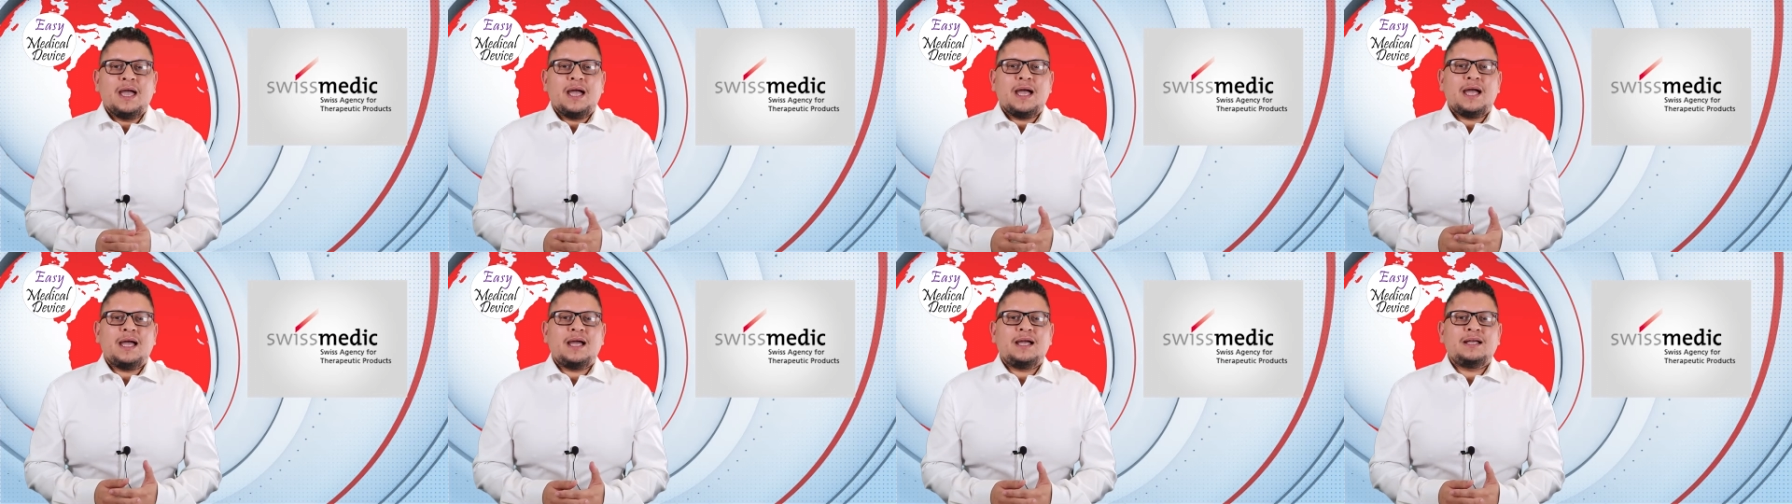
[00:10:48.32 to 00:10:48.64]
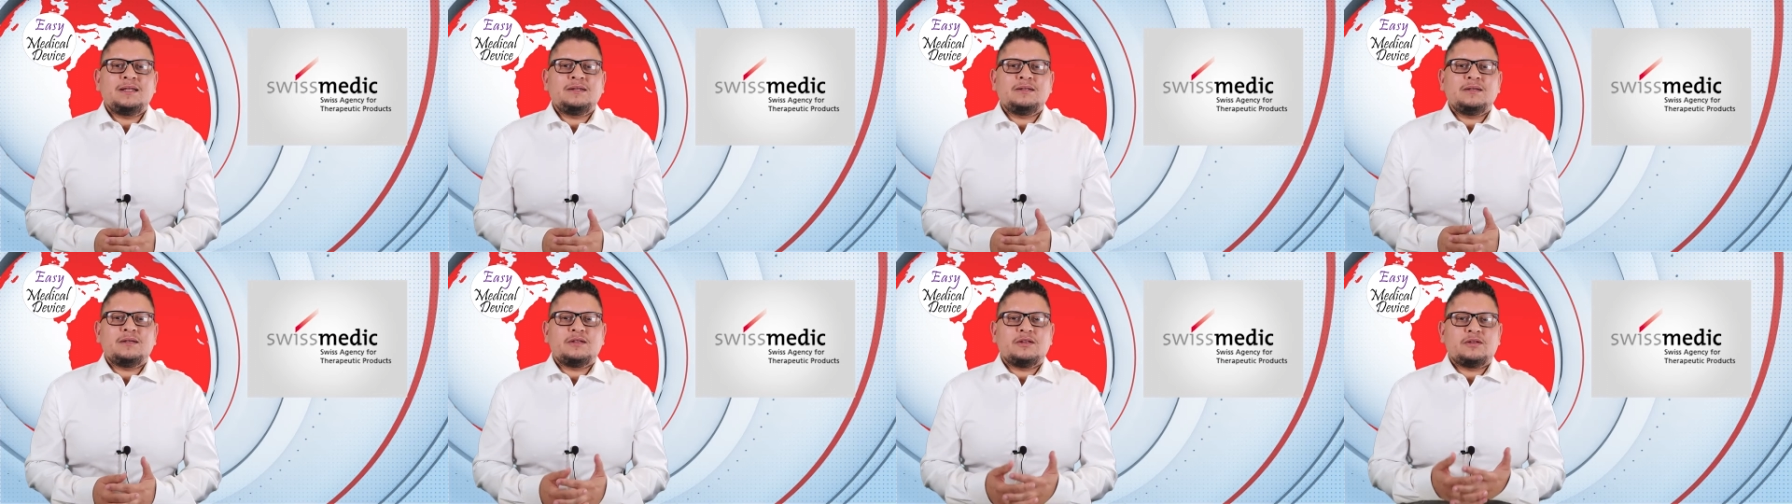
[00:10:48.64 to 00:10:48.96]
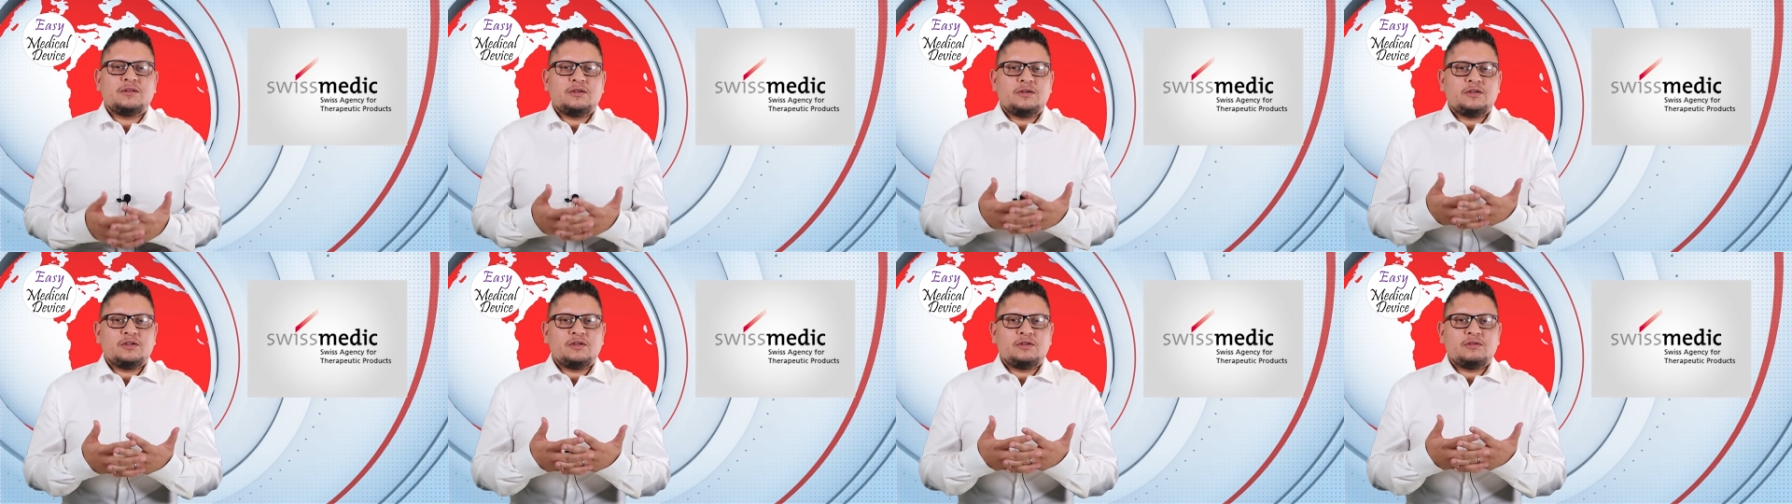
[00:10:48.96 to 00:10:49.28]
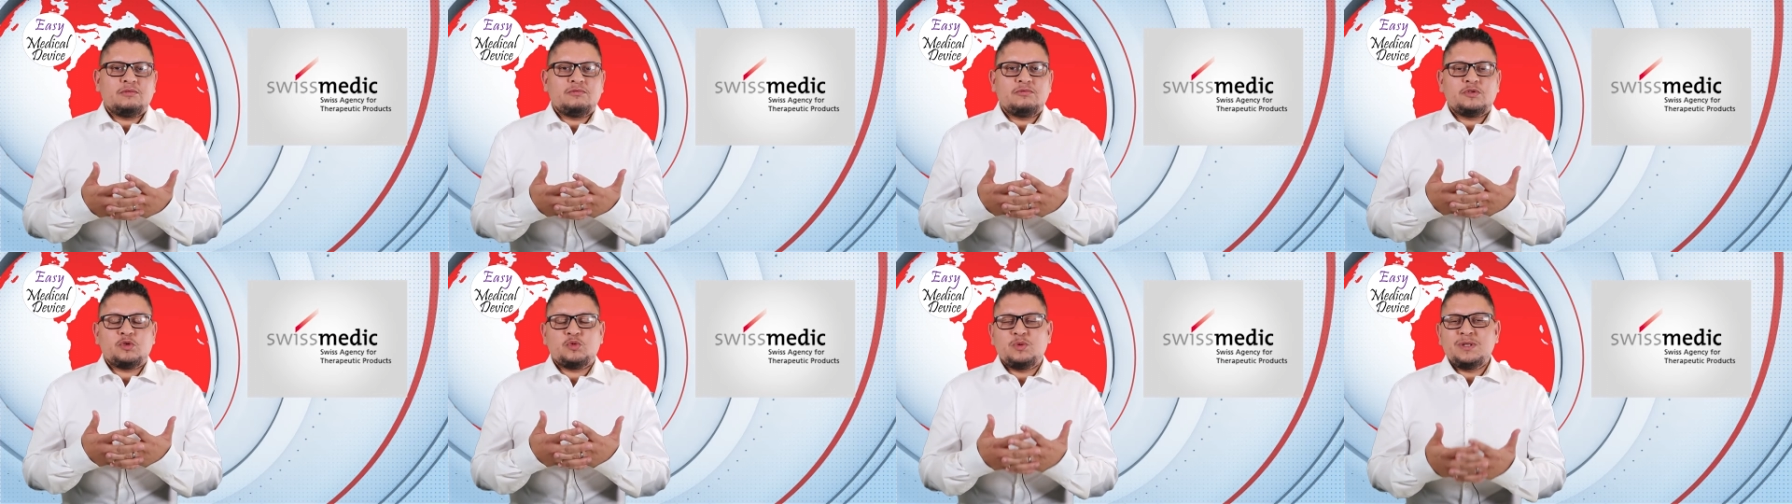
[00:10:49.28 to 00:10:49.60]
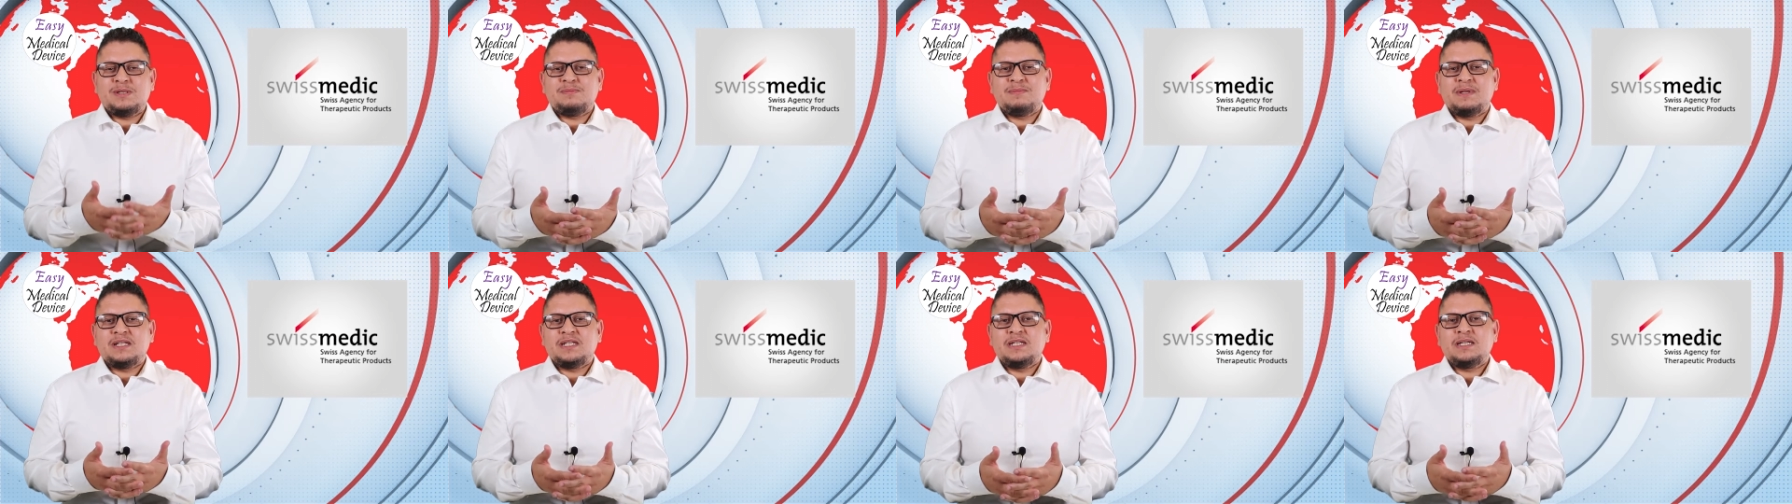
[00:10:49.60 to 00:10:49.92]
And the
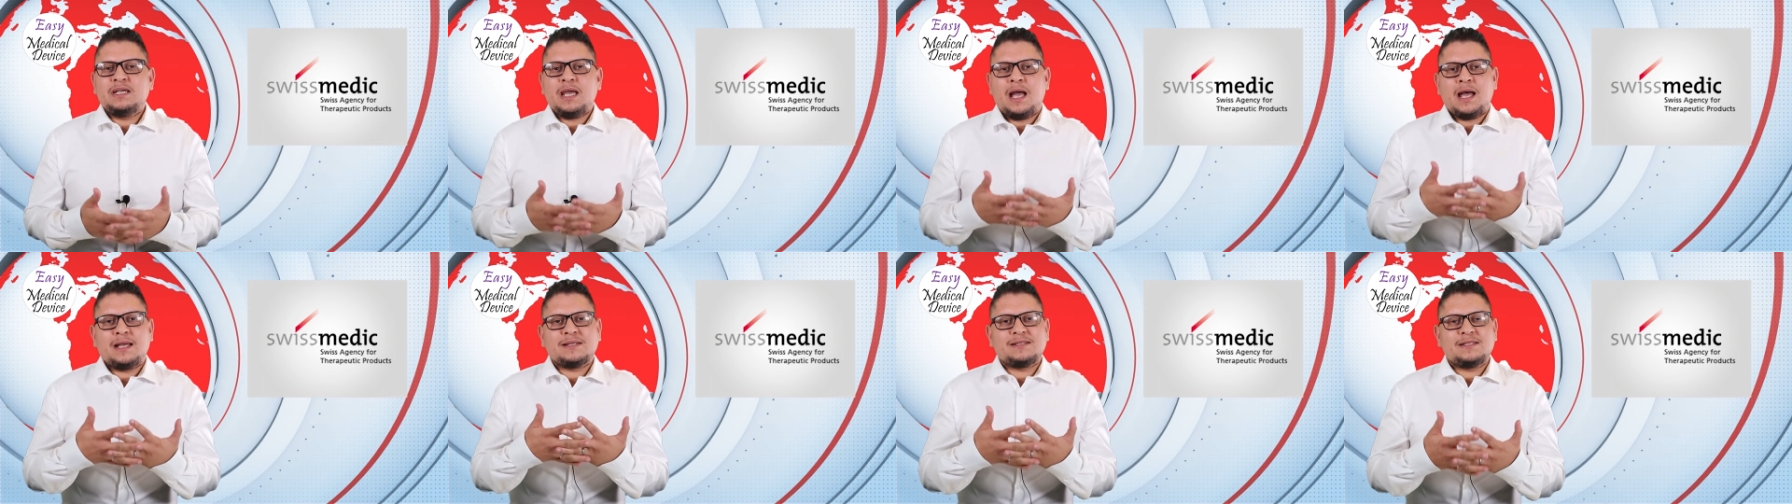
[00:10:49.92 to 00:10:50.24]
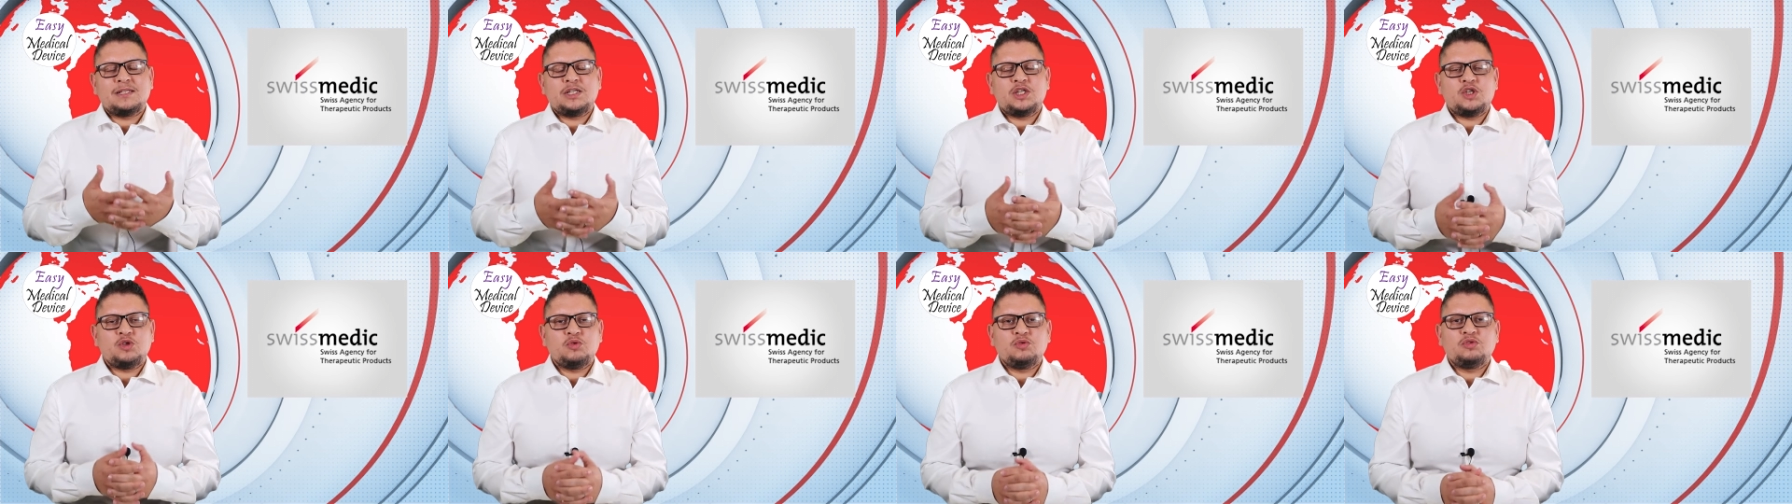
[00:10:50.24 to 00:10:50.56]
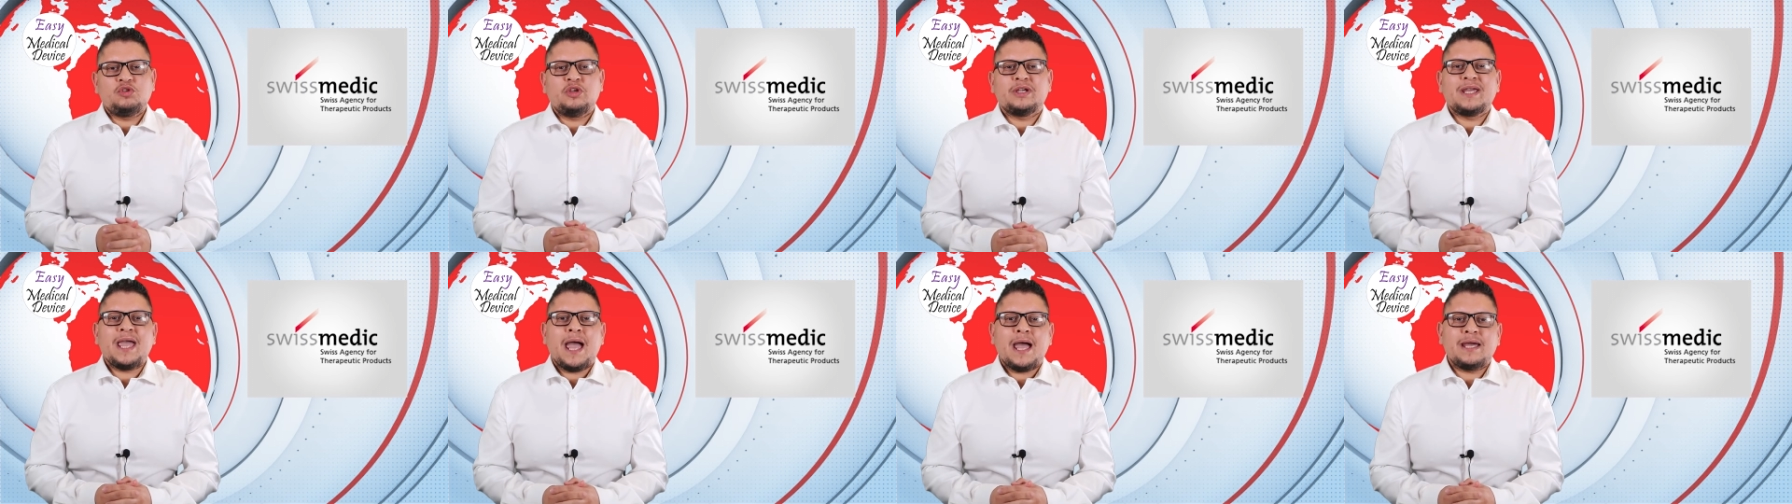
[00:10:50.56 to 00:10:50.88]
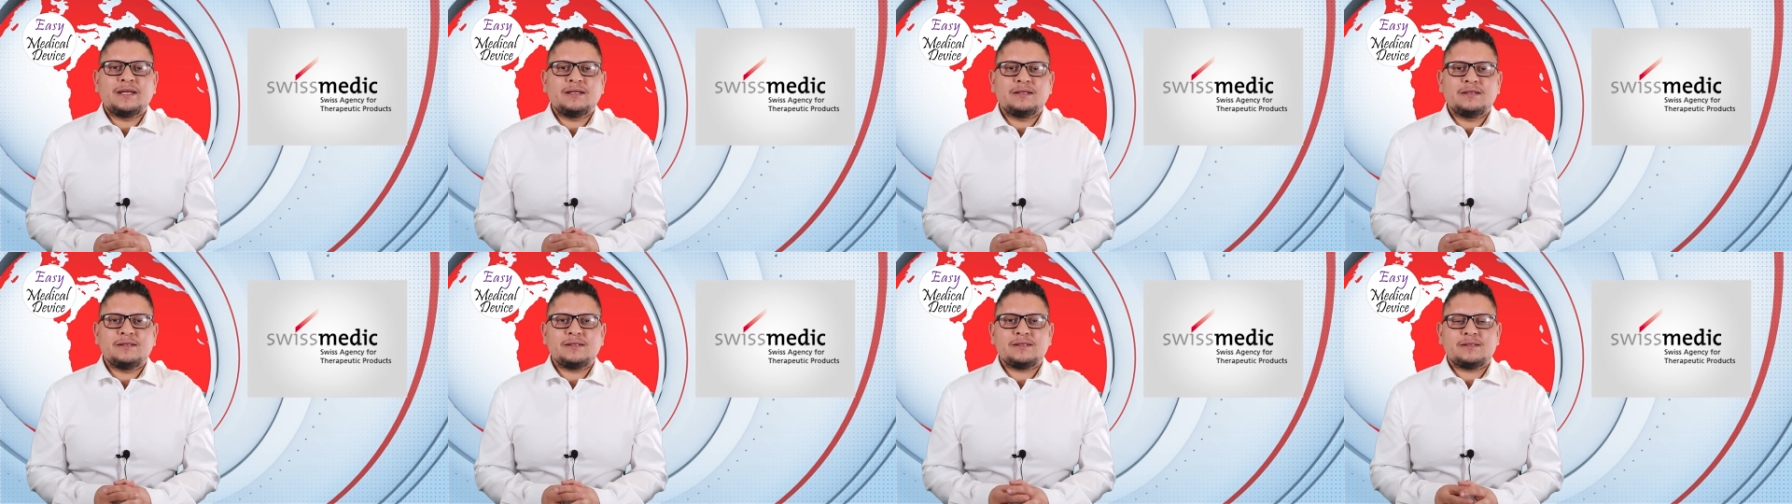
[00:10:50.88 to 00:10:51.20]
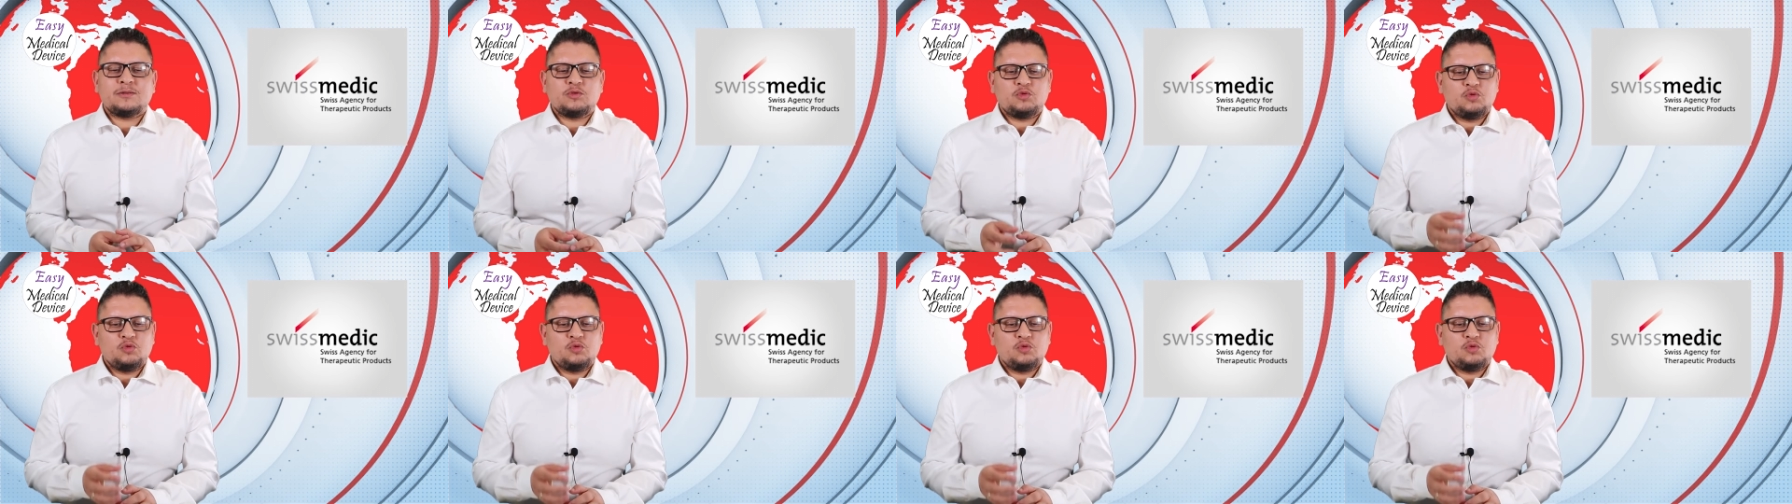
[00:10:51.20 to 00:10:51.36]
Swissmedic has issued a guidance